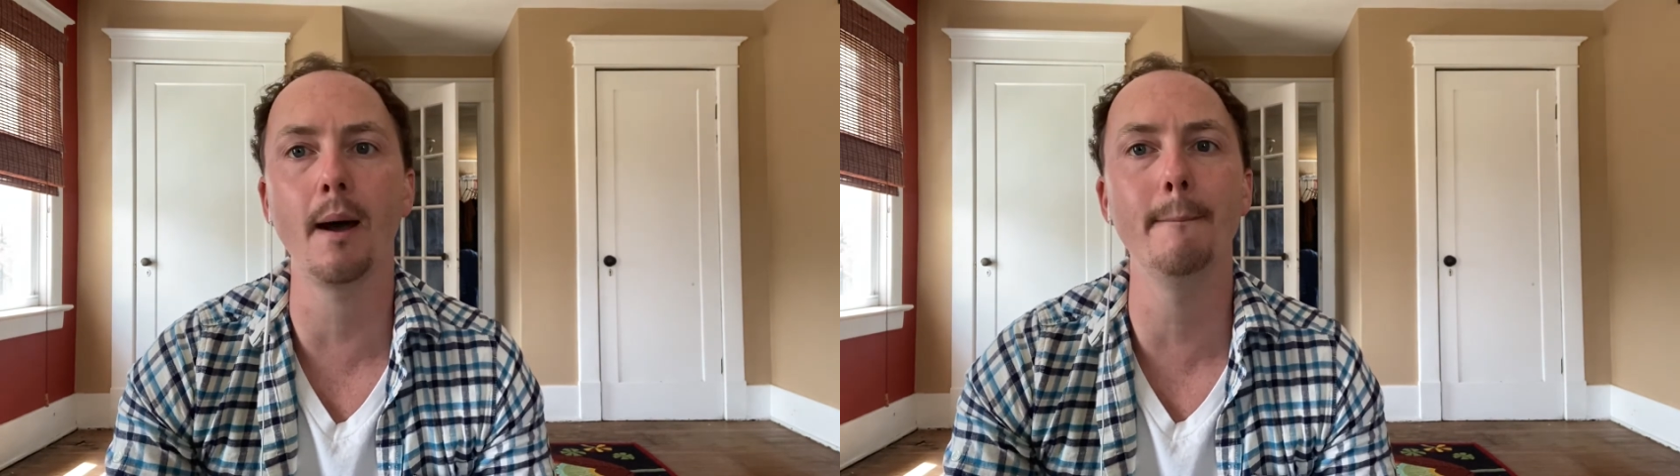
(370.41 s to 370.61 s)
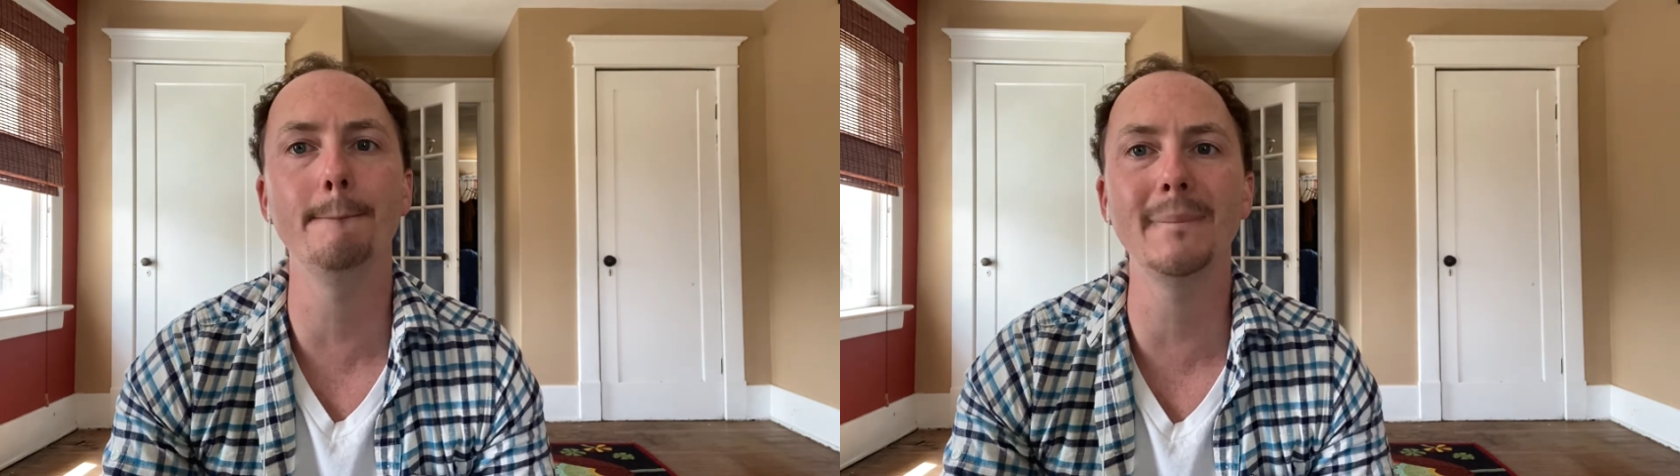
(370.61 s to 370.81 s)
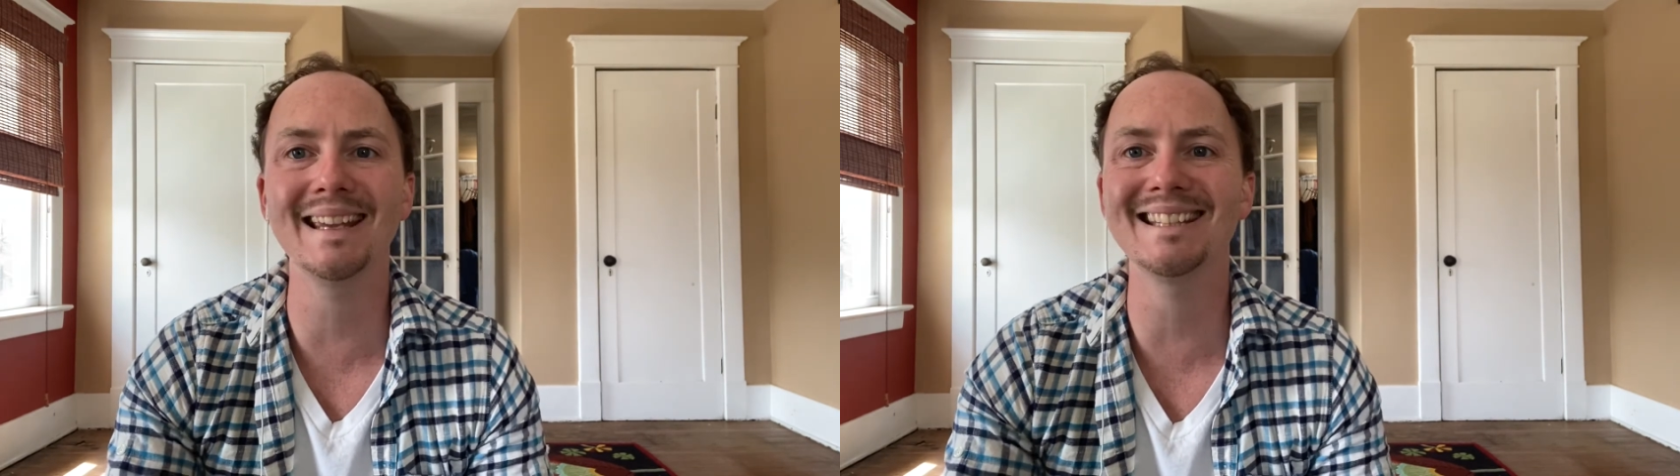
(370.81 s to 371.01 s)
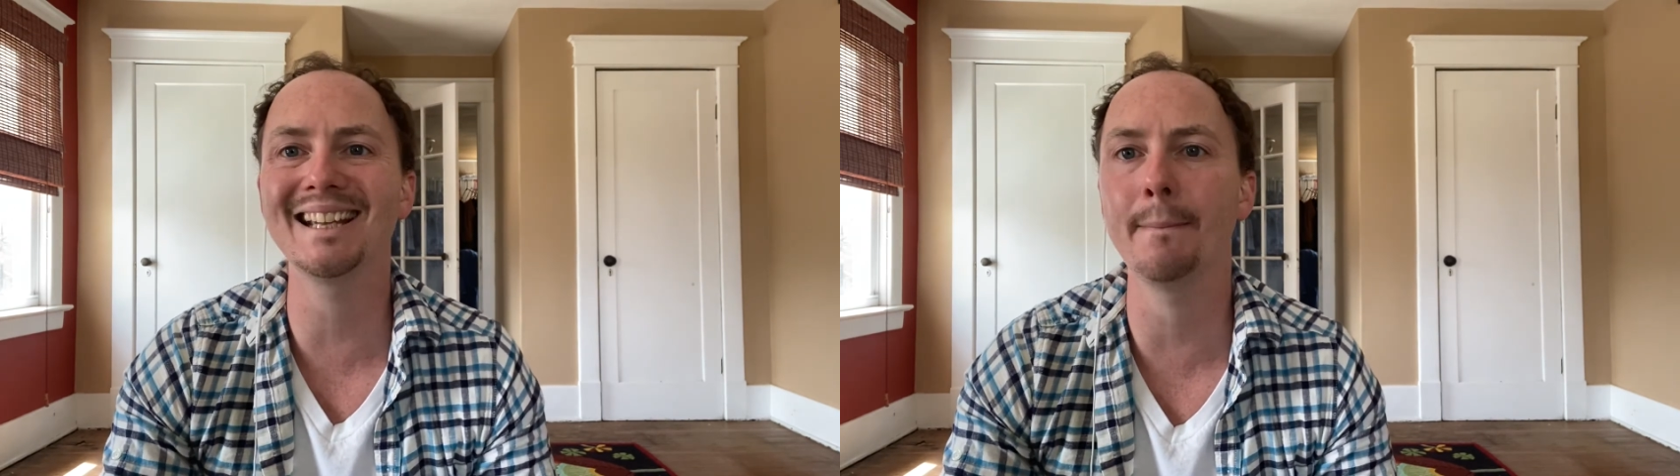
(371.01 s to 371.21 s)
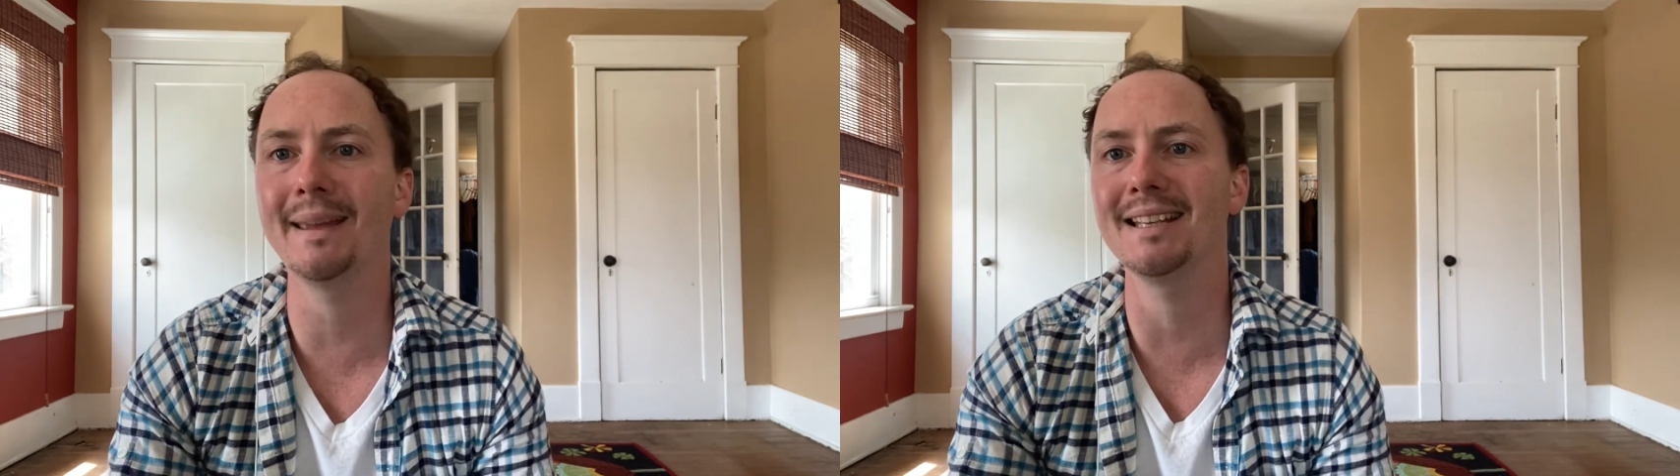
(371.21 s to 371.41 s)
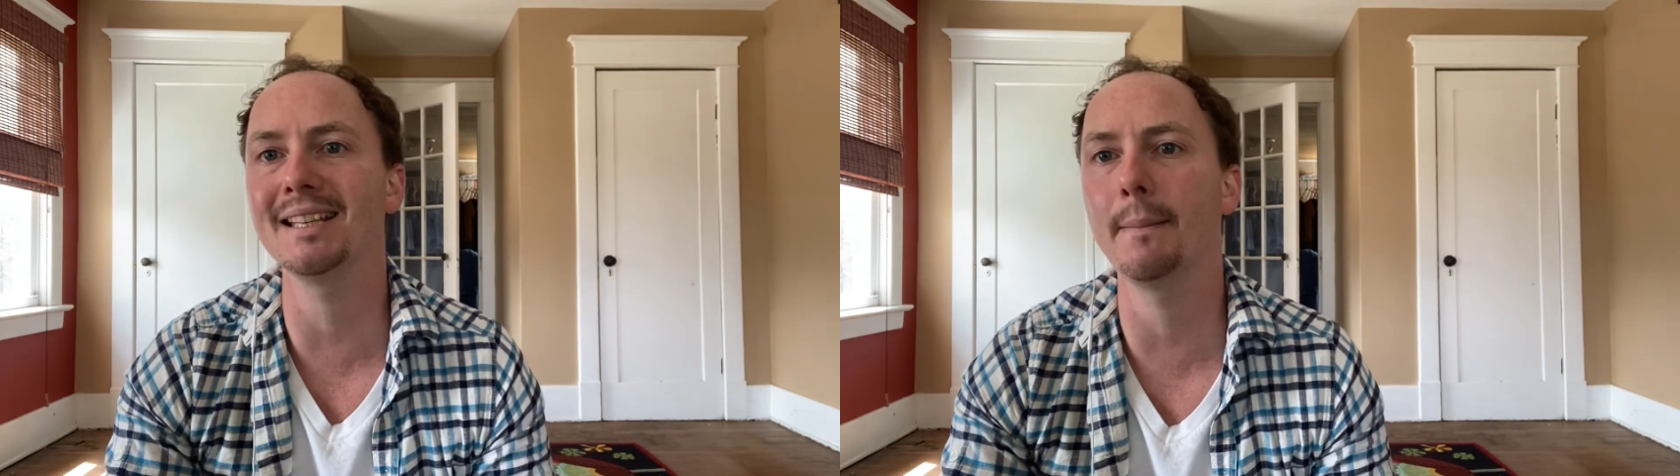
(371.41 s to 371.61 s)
amazing, amazing,